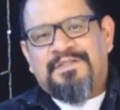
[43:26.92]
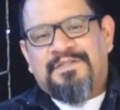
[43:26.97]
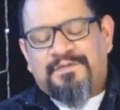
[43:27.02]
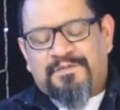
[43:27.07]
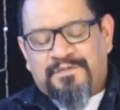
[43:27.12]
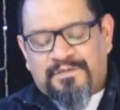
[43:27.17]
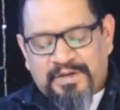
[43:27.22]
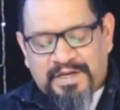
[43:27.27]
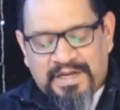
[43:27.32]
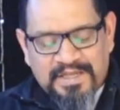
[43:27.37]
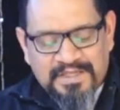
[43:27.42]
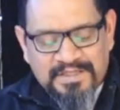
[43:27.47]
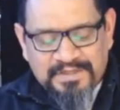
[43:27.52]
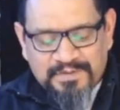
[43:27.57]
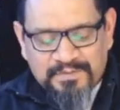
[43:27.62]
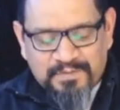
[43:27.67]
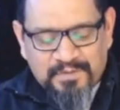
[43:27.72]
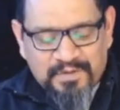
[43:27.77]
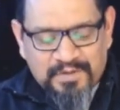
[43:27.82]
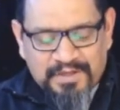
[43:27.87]
Friends
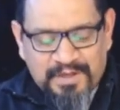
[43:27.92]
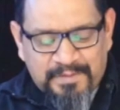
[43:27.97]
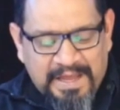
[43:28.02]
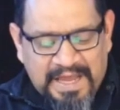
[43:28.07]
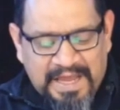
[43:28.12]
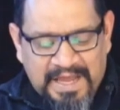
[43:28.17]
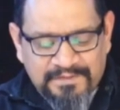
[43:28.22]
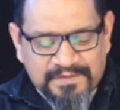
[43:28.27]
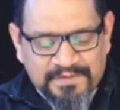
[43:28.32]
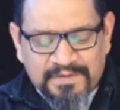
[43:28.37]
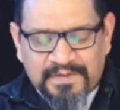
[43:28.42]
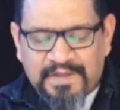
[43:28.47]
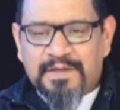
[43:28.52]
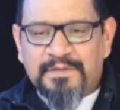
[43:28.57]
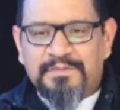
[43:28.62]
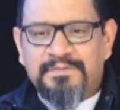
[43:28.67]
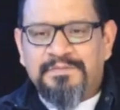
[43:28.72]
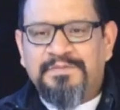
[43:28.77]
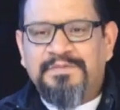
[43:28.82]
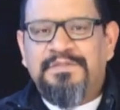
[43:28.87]
will come after
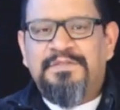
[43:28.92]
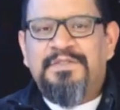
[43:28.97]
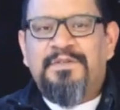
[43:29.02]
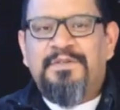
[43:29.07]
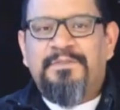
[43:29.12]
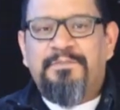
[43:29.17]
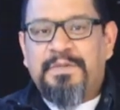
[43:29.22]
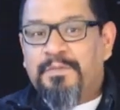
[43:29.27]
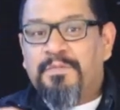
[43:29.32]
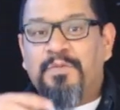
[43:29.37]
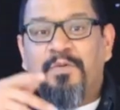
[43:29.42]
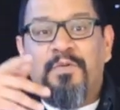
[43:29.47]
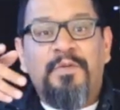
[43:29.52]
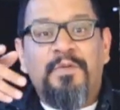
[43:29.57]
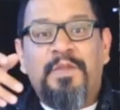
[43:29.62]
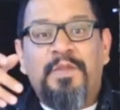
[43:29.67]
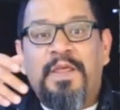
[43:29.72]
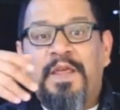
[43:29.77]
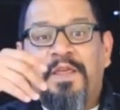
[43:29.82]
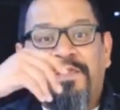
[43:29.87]
them. People who
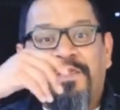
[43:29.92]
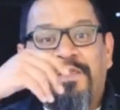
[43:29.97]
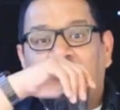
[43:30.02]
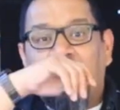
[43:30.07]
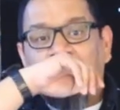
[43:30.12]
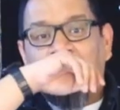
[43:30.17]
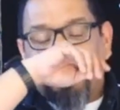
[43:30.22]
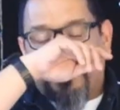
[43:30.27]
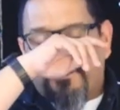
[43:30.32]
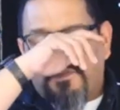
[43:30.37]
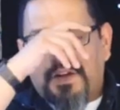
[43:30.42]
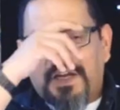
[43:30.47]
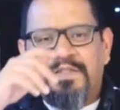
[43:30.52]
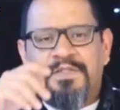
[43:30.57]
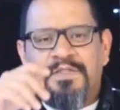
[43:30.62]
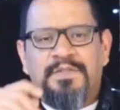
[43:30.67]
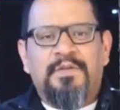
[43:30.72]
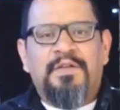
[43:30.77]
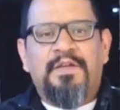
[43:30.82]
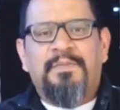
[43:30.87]
they thought they were friends
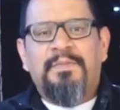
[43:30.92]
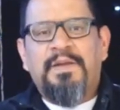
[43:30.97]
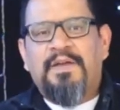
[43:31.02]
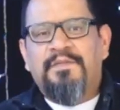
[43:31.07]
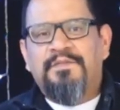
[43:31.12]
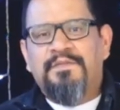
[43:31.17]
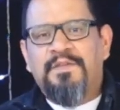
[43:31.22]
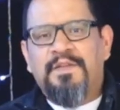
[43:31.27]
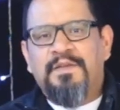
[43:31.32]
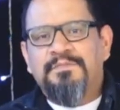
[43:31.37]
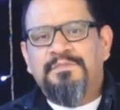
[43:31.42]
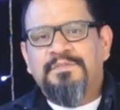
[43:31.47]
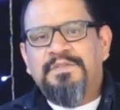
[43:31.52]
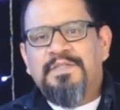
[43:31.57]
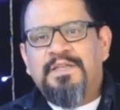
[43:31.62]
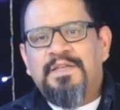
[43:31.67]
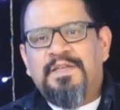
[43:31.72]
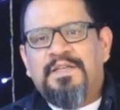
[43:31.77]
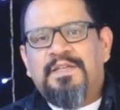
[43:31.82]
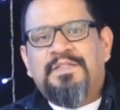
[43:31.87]
will come after them.
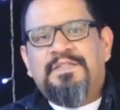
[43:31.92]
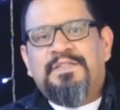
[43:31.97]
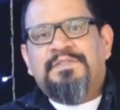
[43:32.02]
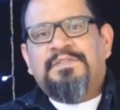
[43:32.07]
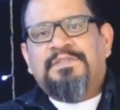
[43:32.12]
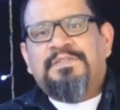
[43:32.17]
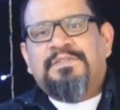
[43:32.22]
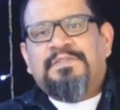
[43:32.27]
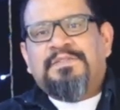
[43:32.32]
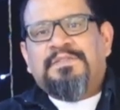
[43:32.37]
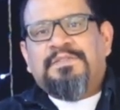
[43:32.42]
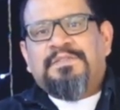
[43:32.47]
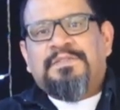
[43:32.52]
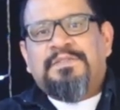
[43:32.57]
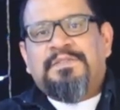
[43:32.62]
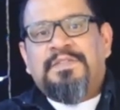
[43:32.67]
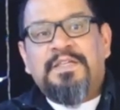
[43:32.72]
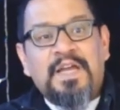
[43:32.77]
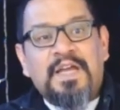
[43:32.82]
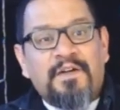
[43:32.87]

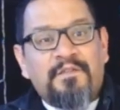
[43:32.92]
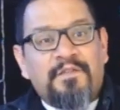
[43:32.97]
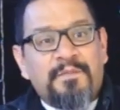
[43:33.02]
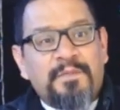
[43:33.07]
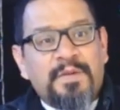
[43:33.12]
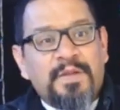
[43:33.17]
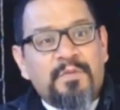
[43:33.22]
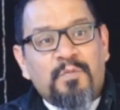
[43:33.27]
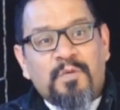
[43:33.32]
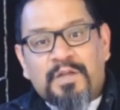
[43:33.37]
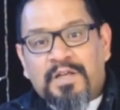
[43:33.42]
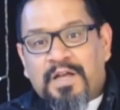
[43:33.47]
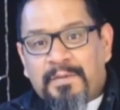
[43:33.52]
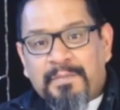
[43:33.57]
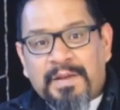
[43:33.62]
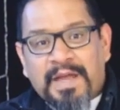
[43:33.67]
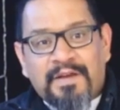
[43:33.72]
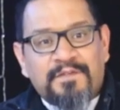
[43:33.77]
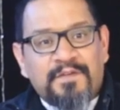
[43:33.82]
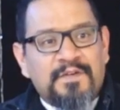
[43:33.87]
The government will come
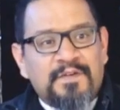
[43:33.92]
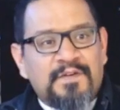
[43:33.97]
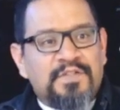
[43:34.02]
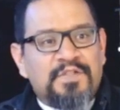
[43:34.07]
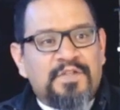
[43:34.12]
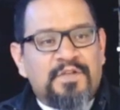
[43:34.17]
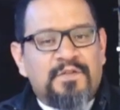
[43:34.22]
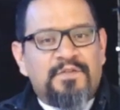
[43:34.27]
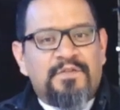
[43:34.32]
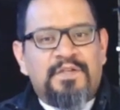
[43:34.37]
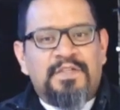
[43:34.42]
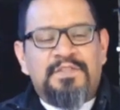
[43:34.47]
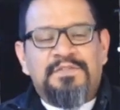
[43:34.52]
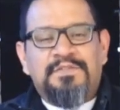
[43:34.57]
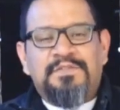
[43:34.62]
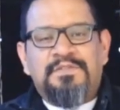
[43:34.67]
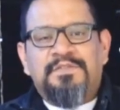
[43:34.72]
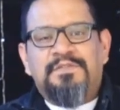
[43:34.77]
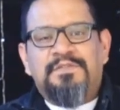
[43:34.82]
after their children.